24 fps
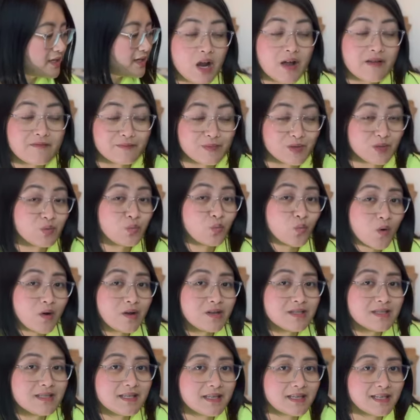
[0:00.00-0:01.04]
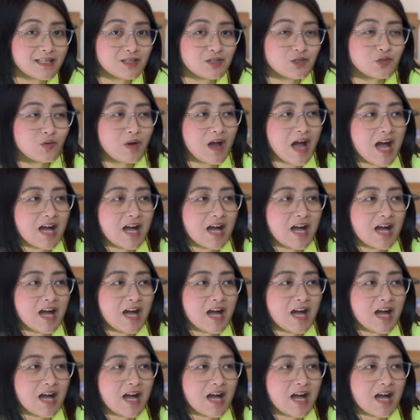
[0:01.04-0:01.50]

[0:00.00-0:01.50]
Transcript: Or I've been wanting to